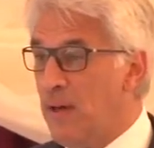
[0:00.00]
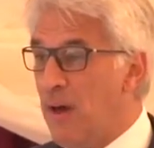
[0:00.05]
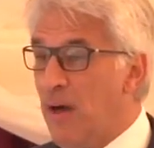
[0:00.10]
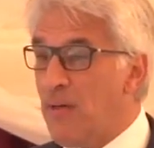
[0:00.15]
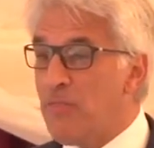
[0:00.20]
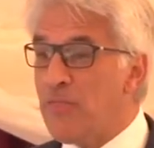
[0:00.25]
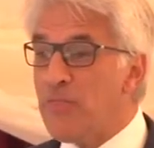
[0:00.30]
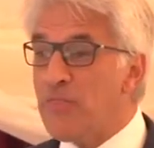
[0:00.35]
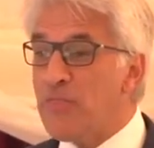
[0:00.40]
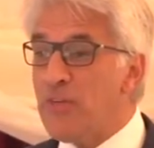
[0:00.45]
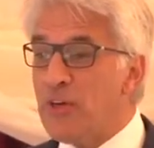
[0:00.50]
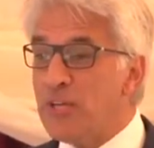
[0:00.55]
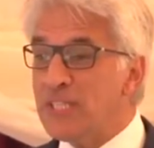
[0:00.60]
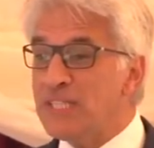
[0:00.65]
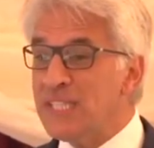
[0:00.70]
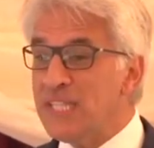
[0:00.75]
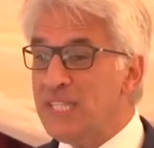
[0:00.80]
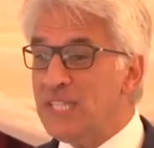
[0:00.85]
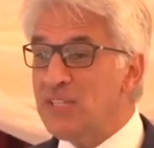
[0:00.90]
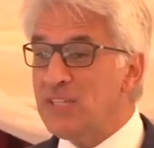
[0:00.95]
a
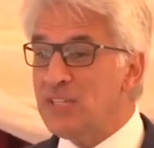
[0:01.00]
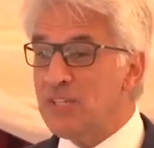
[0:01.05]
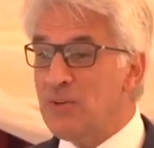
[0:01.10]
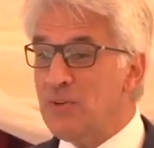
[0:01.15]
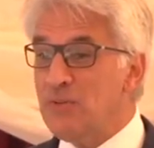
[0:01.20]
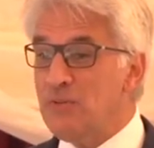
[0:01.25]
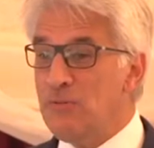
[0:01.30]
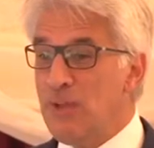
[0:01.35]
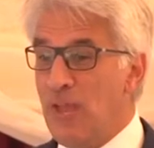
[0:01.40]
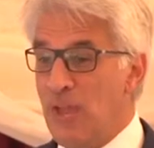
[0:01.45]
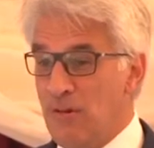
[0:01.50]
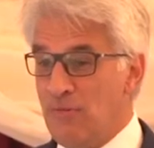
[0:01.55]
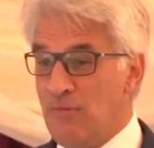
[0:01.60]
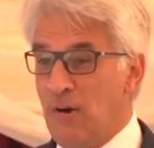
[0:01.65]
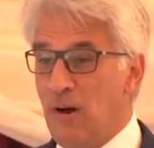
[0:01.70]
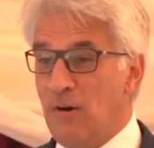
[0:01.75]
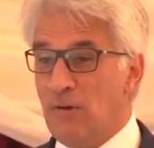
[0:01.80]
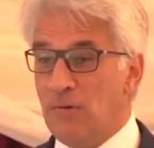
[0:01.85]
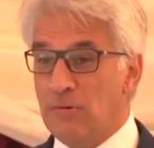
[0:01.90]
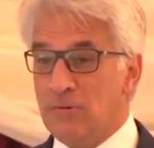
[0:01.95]

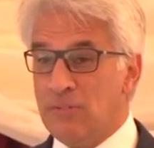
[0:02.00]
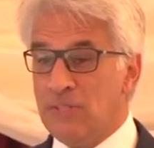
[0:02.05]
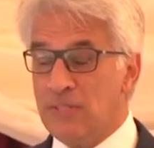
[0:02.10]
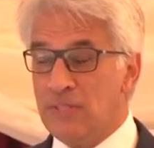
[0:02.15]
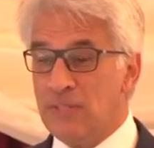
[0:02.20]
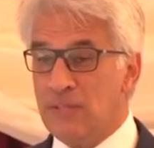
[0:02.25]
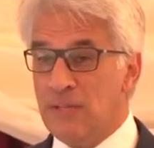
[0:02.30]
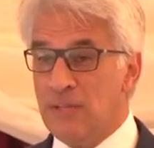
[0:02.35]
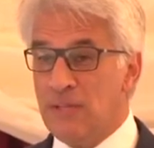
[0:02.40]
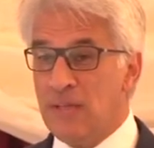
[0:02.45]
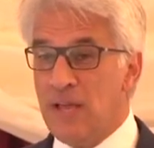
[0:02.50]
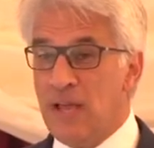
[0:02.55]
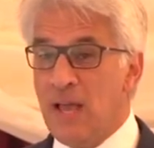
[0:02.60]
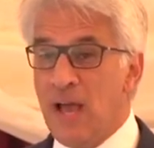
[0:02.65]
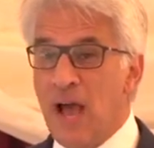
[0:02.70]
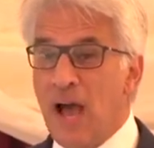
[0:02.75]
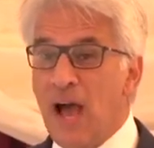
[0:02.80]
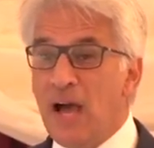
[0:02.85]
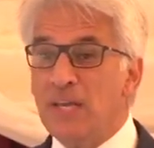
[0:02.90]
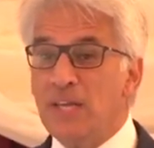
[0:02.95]
32-year-old,
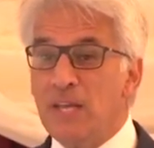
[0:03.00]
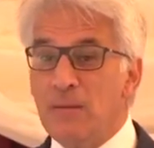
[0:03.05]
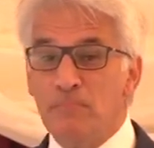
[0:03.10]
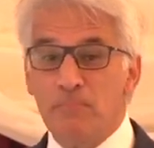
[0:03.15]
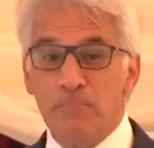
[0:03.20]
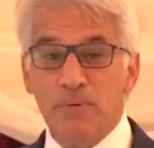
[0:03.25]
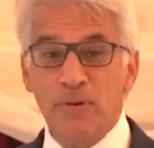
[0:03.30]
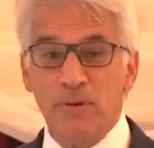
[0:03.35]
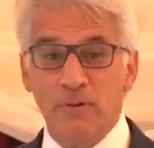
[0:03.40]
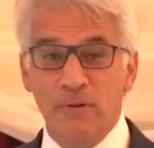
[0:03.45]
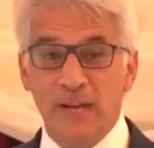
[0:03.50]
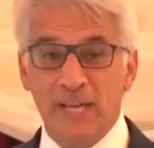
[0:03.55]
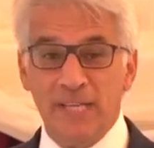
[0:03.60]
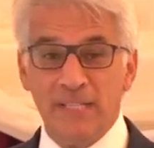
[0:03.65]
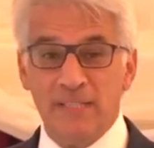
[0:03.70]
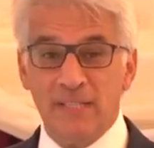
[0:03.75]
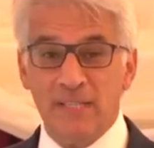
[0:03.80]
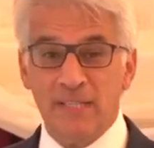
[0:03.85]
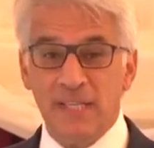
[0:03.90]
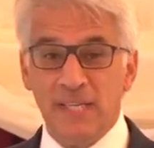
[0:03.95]
unemployed,
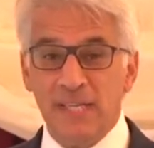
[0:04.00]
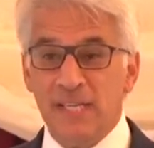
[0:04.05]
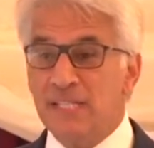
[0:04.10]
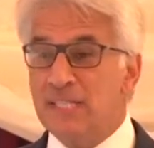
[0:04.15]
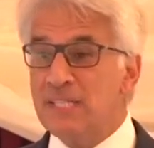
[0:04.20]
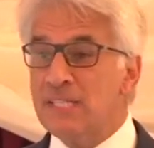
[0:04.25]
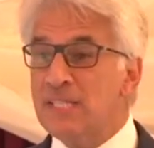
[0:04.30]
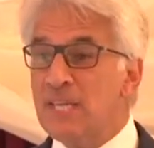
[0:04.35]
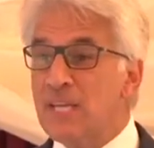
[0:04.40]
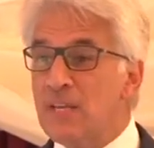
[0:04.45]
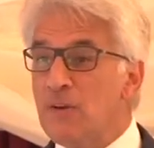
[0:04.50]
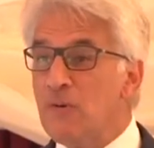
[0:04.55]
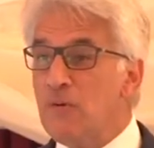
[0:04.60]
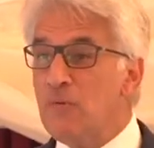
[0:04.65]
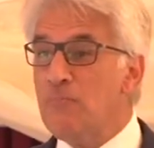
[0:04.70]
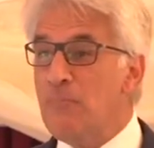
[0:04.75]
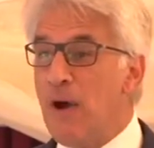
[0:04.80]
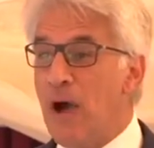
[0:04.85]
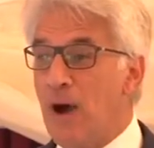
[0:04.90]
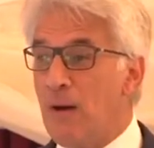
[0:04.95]
single
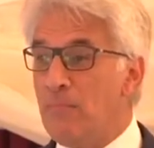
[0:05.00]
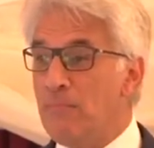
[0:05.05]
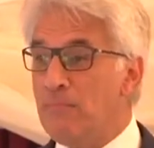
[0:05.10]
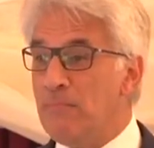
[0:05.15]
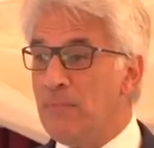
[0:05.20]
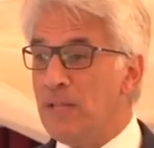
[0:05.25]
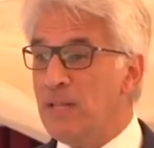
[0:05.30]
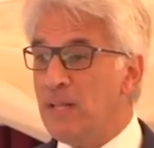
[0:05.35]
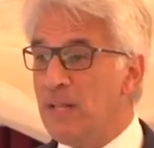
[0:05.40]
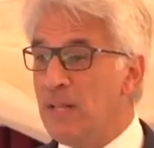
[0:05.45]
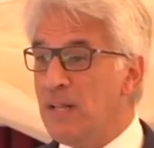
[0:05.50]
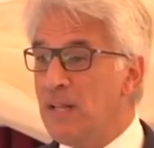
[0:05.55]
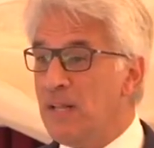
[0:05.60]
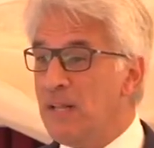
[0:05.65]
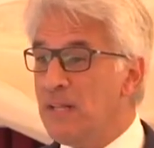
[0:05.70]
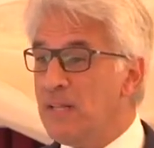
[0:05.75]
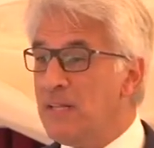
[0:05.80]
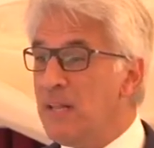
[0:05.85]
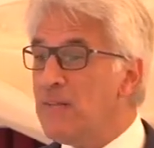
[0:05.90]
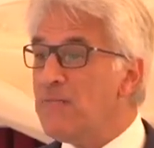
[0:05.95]
mum,
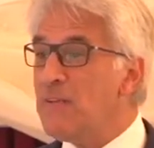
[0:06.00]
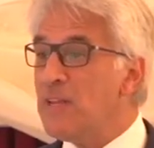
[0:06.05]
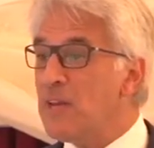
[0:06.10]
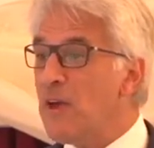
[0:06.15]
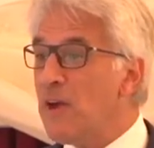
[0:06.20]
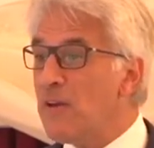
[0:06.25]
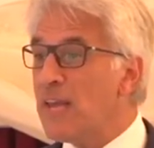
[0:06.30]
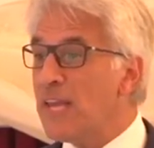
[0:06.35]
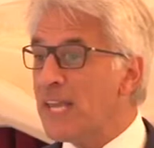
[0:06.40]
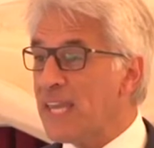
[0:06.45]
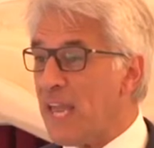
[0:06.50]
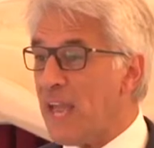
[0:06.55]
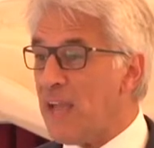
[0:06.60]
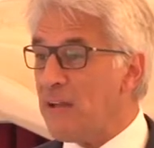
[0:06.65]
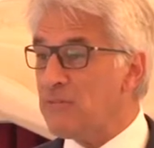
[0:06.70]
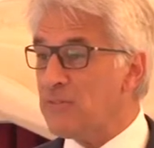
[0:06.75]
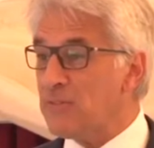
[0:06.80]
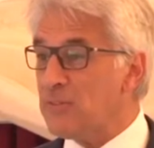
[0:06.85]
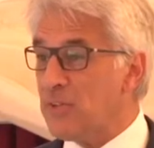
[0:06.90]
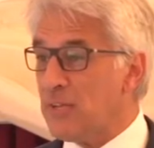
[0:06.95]
living on a
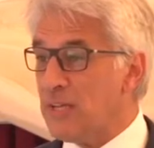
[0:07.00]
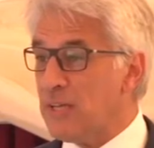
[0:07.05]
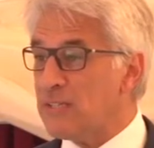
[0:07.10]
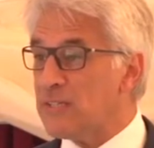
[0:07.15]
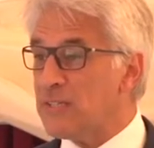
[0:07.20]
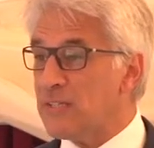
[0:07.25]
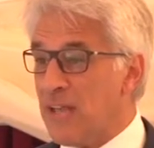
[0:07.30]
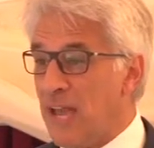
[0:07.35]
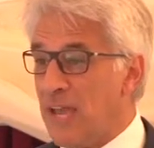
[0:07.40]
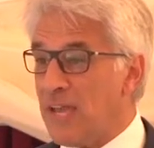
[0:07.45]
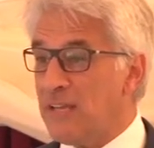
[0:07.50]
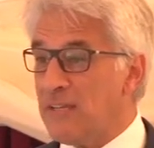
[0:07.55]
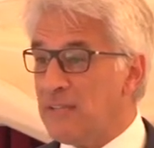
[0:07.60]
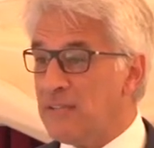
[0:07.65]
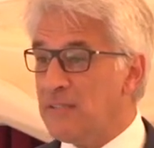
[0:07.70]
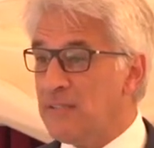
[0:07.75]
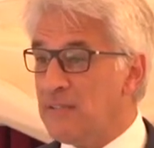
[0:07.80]
council estate